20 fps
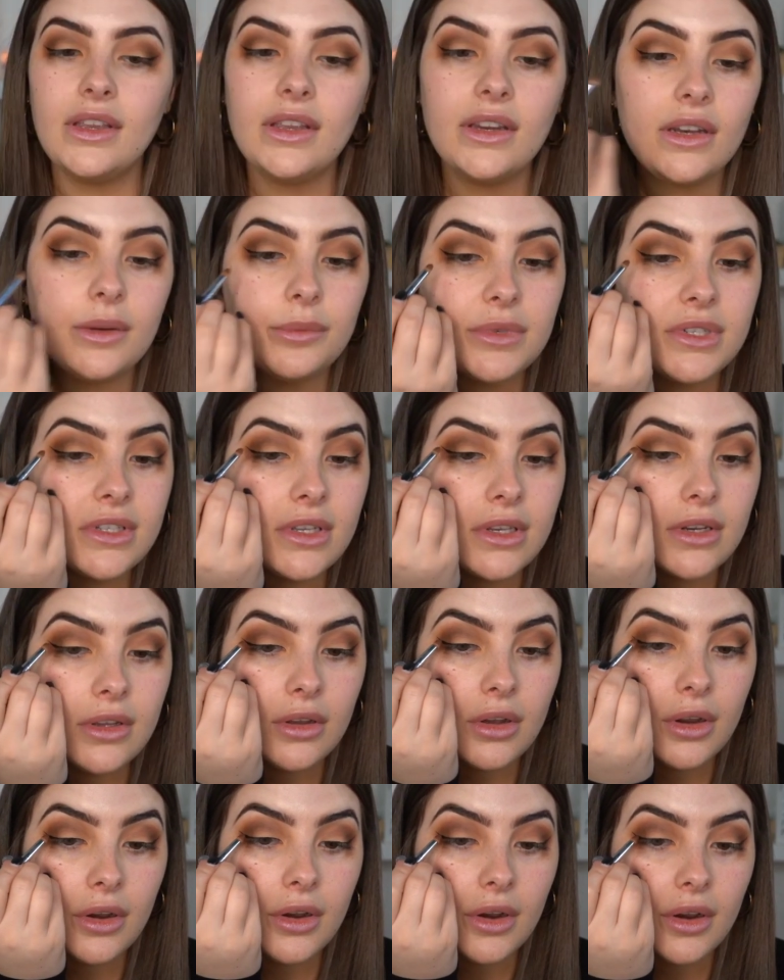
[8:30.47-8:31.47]
And I'm just going to
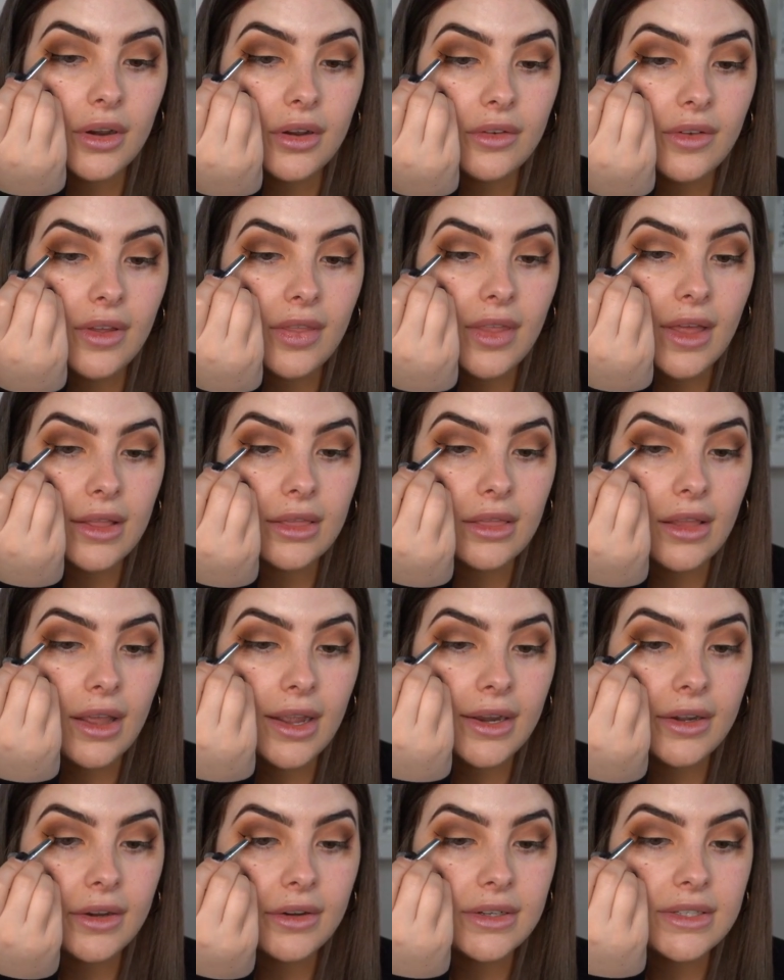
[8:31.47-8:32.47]
go over that
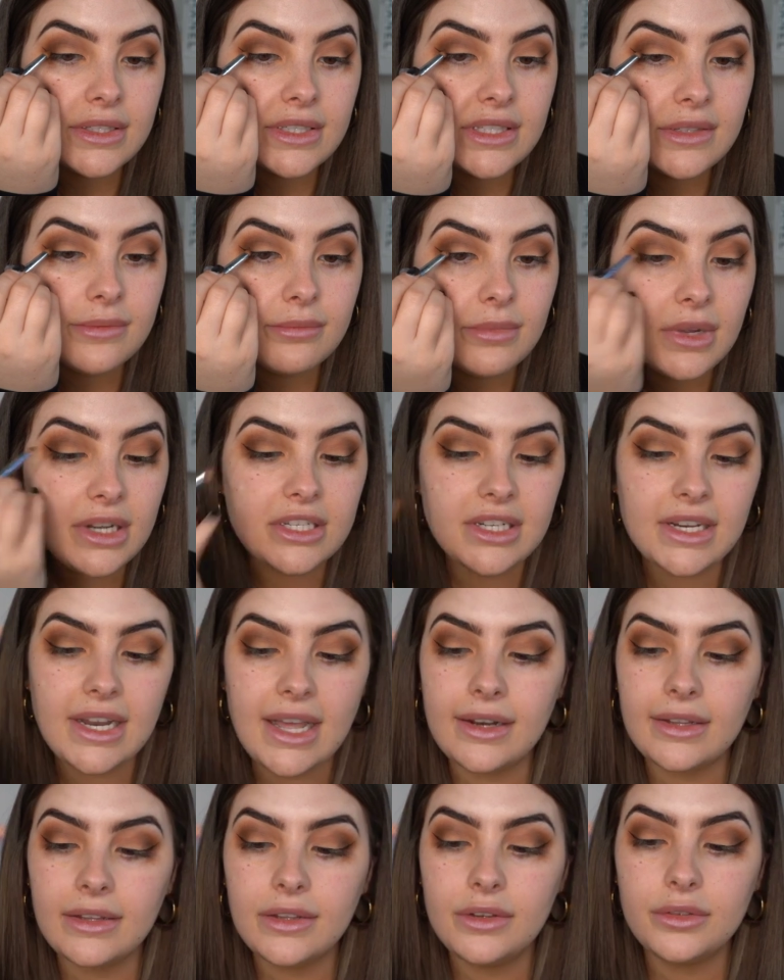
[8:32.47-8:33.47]
liner and smudge it
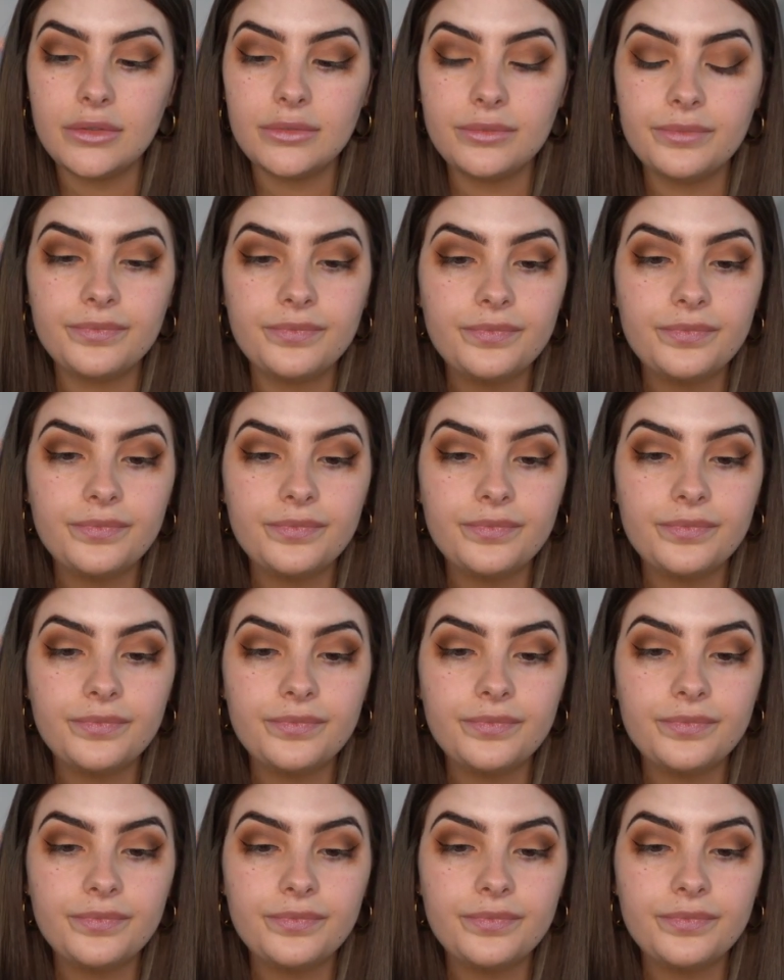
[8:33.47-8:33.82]
out a little.